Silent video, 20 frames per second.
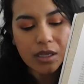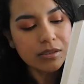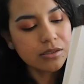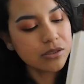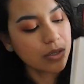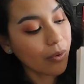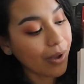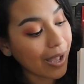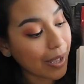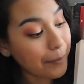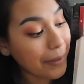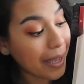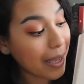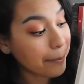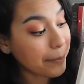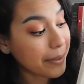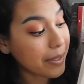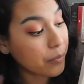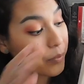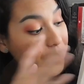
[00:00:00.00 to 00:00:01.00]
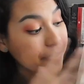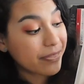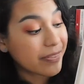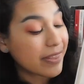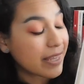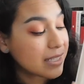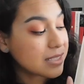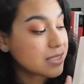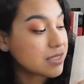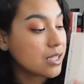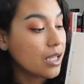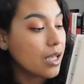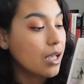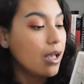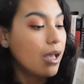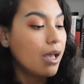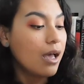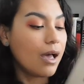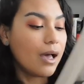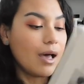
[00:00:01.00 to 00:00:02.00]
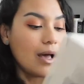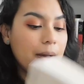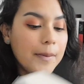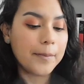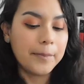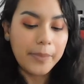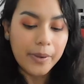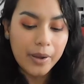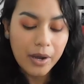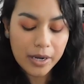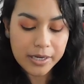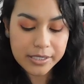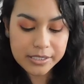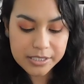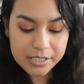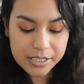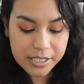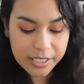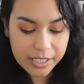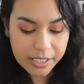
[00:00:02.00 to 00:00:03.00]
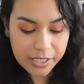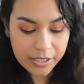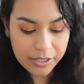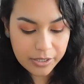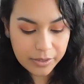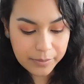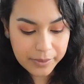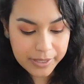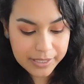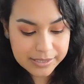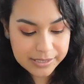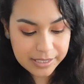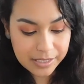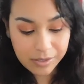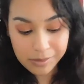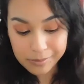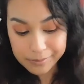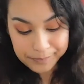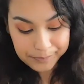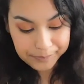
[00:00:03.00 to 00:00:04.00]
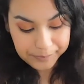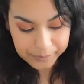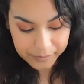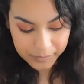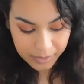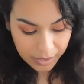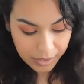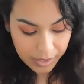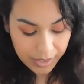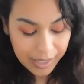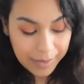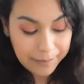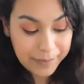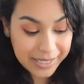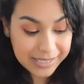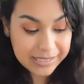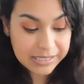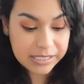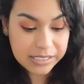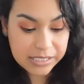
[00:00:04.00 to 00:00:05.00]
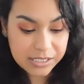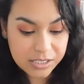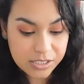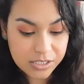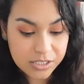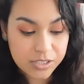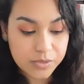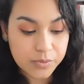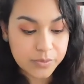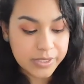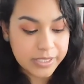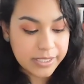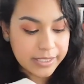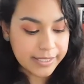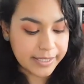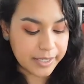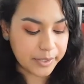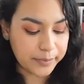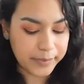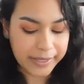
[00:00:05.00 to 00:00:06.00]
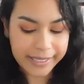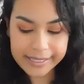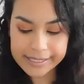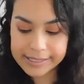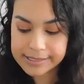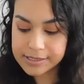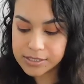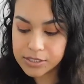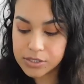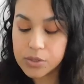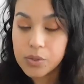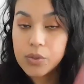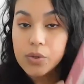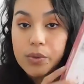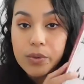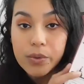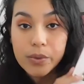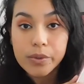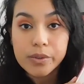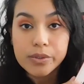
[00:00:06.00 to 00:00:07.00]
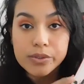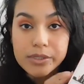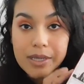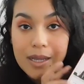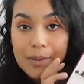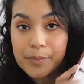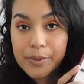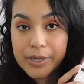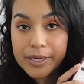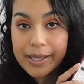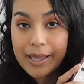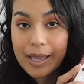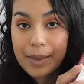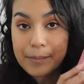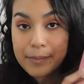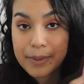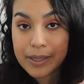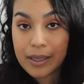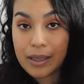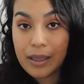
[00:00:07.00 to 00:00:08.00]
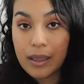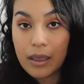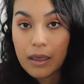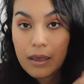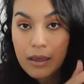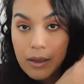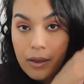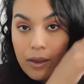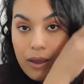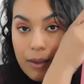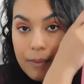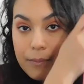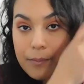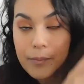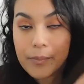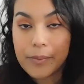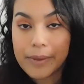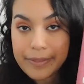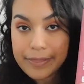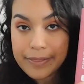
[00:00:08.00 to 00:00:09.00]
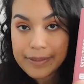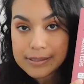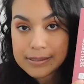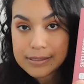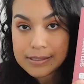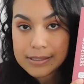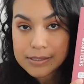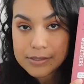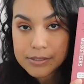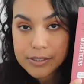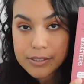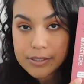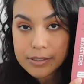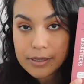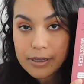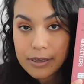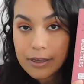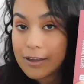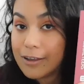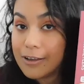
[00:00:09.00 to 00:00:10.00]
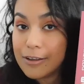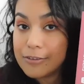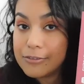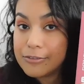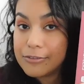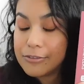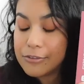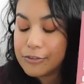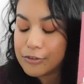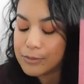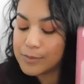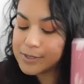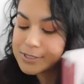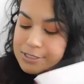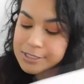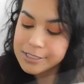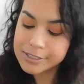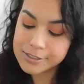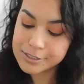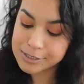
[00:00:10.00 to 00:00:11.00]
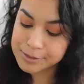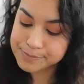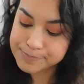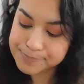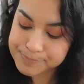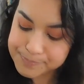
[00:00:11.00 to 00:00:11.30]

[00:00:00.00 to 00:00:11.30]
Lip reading: So I'm happy with this part here because makes it easier to read. It'll make it easier to hold. I'm pretty happy with this edition of The Three Musketeers.